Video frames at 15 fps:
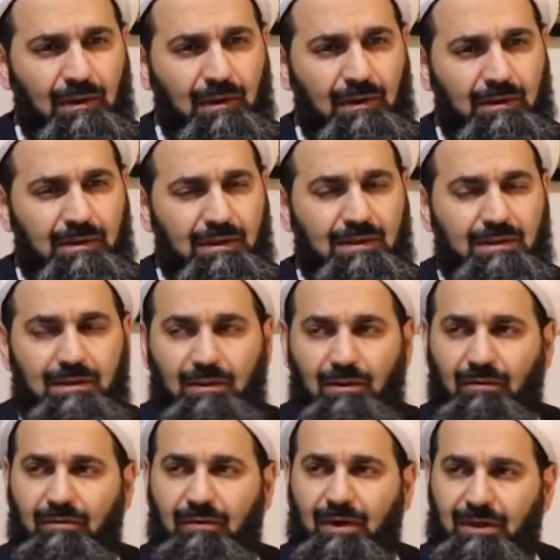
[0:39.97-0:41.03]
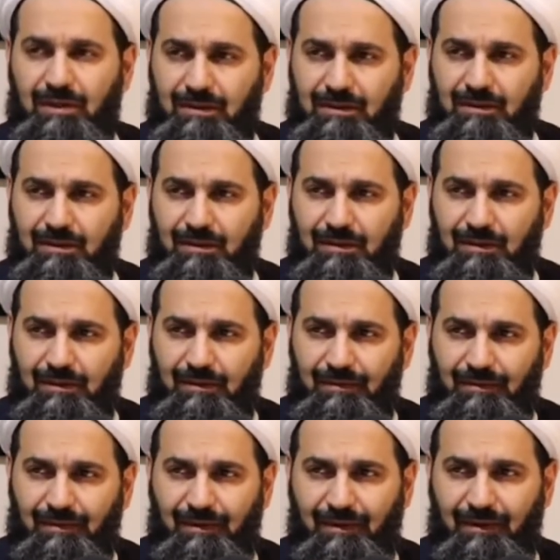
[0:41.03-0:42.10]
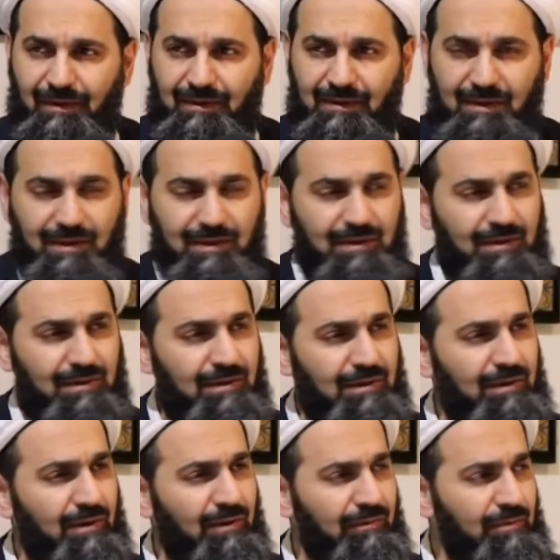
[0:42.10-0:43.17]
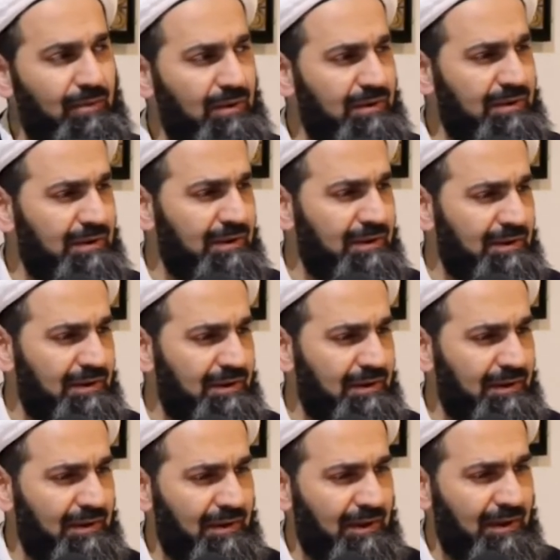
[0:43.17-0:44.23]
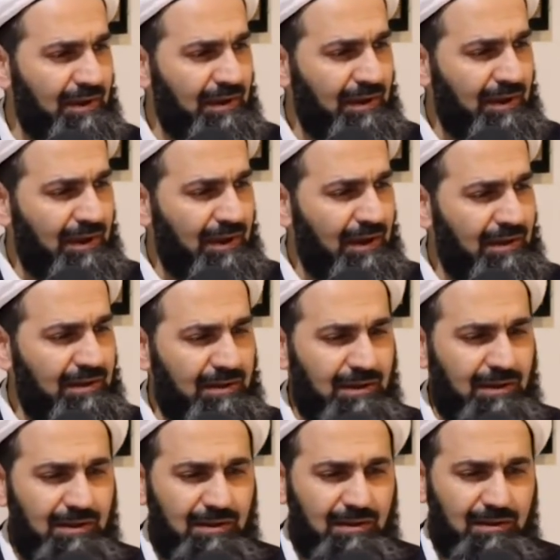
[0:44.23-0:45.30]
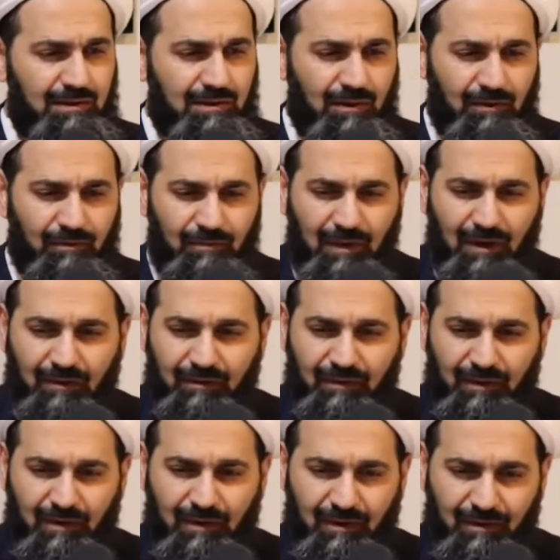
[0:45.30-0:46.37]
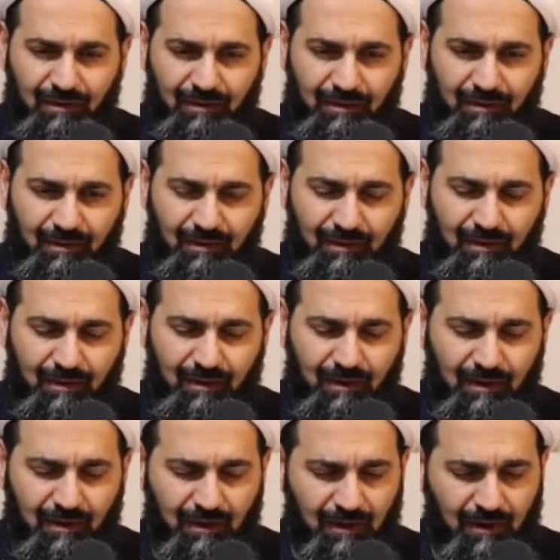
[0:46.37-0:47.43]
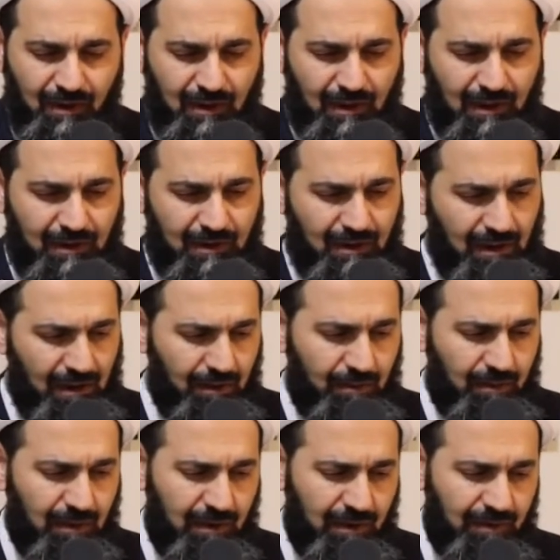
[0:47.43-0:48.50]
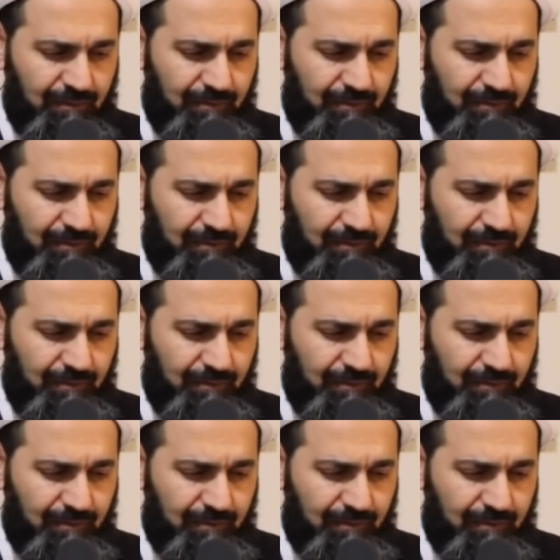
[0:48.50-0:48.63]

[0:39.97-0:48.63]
season of lights, and season of mercies, and seasons of maghfirah and rahmah.